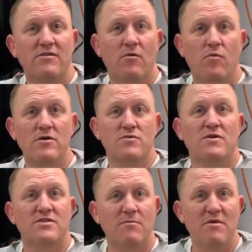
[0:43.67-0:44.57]
the worst
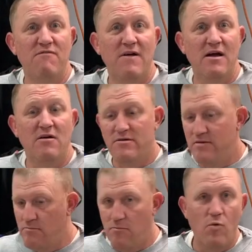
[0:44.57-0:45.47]
ones can be
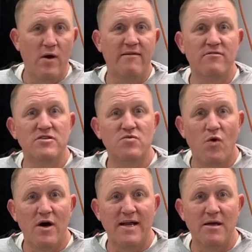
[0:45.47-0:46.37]
found, whatever is
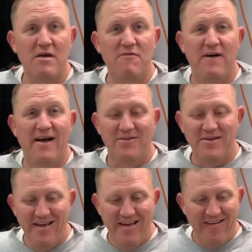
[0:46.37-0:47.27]
what can be found.